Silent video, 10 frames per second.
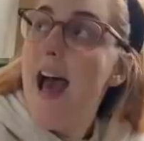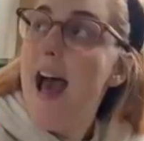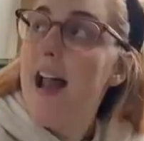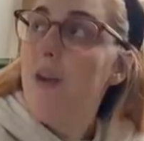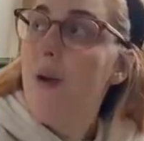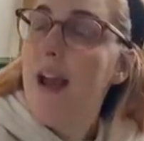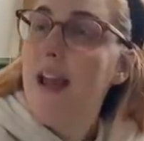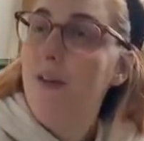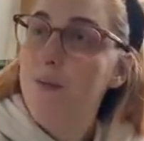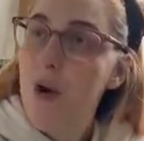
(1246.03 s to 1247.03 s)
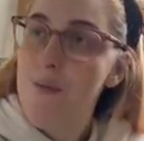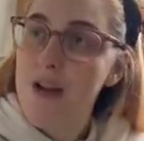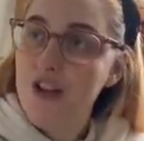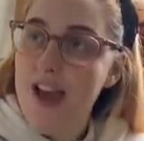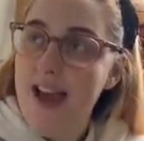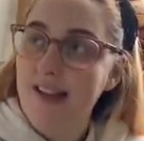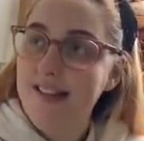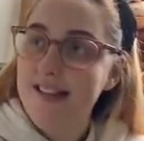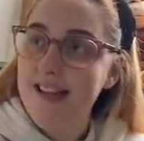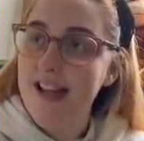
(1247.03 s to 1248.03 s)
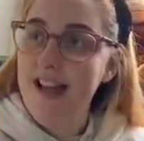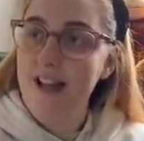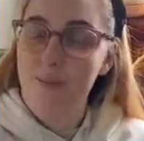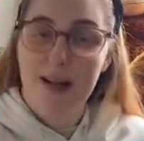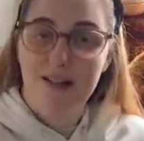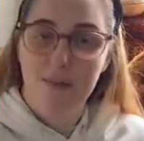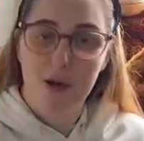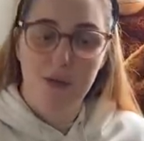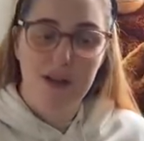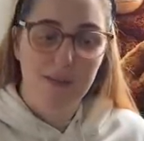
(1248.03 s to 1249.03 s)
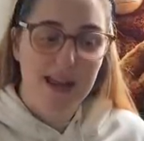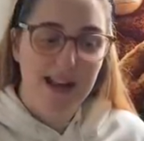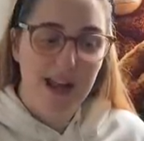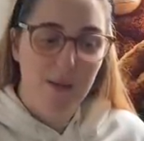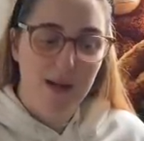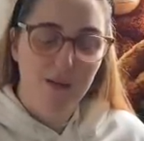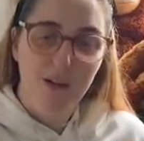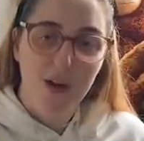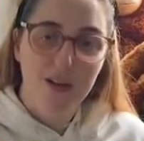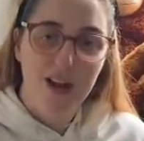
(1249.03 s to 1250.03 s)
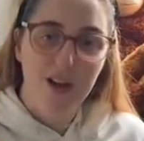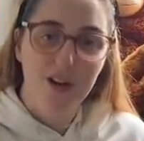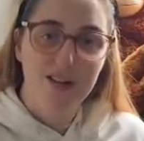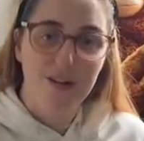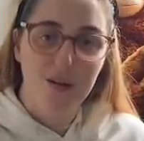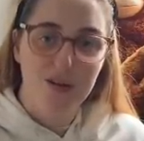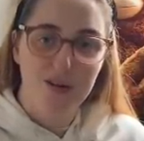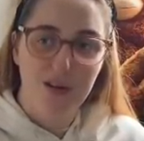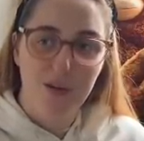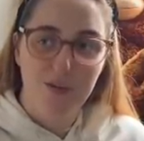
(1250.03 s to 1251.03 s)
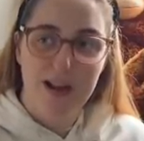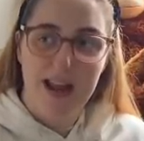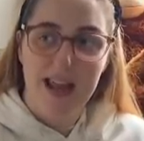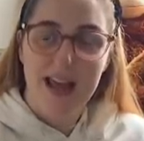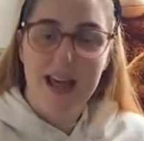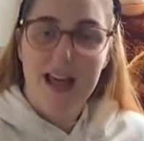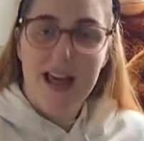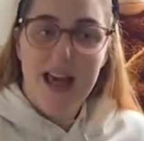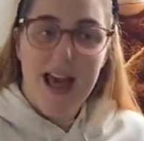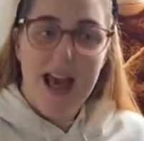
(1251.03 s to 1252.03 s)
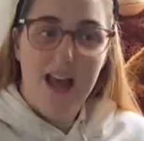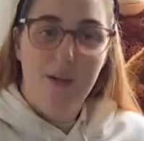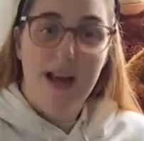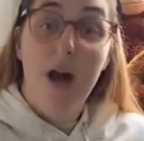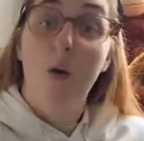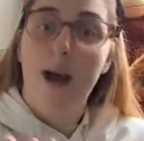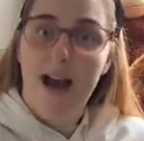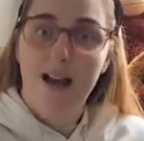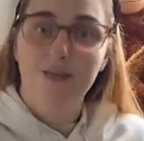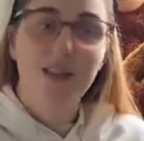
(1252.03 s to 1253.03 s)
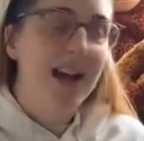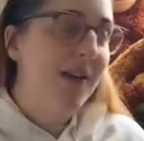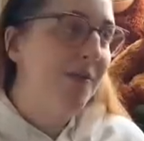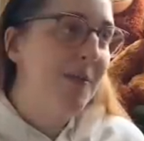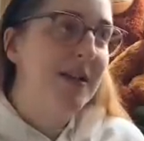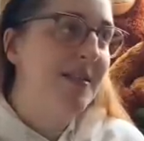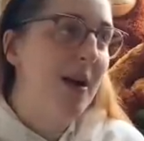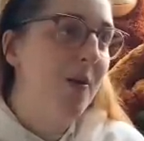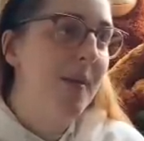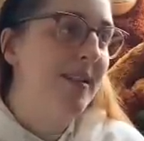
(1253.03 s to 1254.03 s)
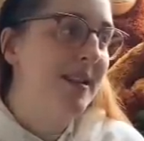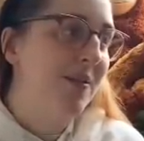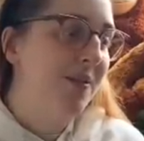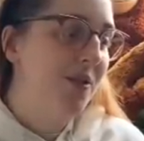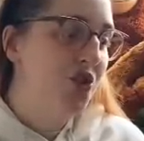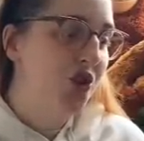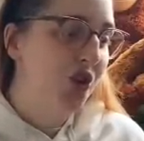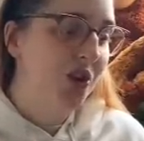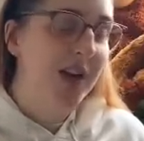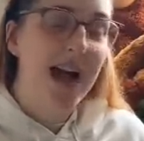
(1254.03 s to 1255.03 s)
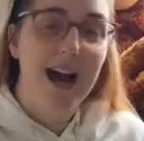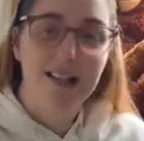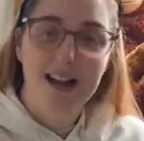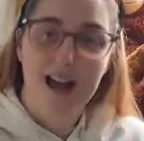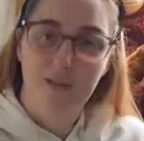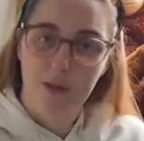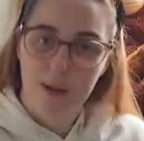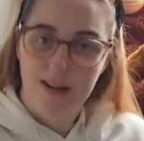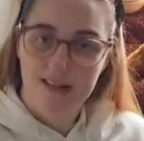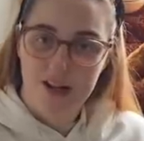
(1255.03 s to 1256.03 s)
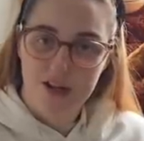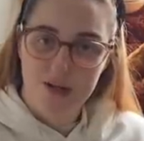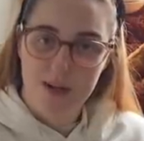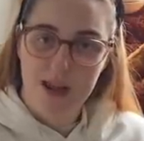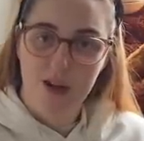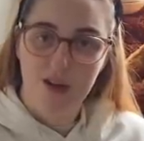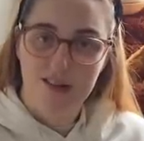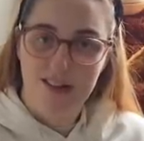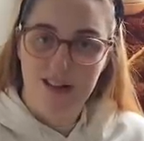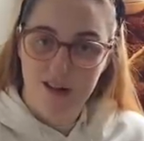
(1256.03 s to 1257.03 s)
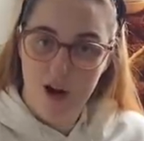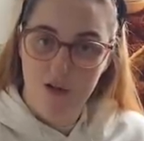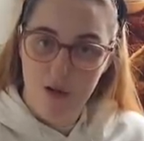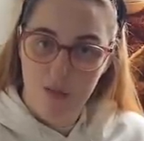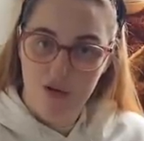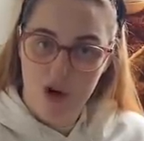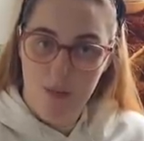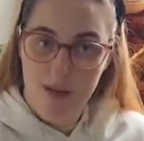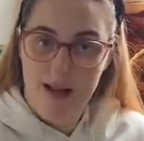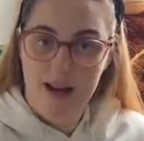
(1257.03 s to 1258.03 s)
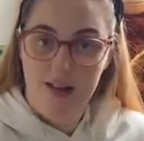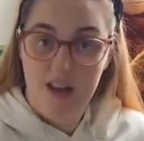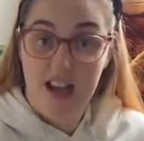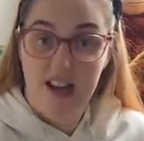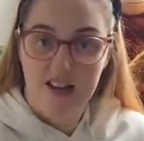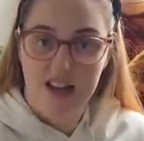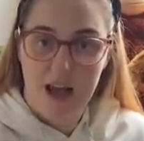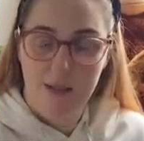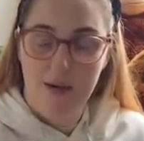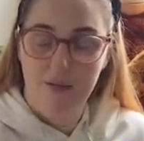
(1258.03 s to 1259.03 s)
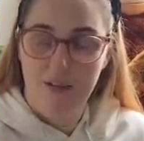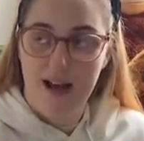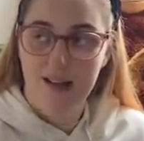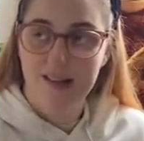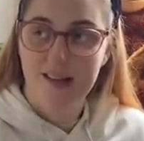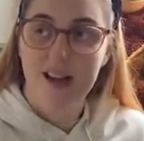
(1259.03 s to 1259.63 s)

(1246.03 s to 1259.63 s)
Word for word: Anyway, he was put on my chest, best moment. Me and Liam had photos, it was just lovely. Anyway, I've missed out a massive chunk. I had to have an episiotomy because his heart rate was dropping and they needed to get him out fast.